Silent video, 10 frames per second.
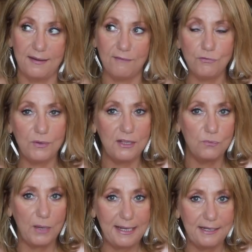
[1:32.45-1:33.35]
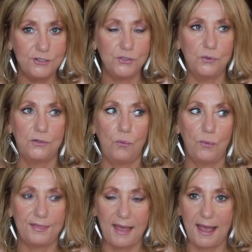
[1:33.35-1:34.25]
I never really went into it
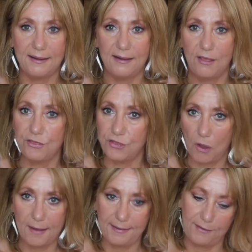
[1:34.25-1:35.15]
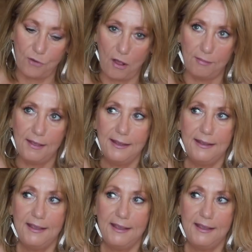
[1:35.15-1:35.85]
with that thought at all.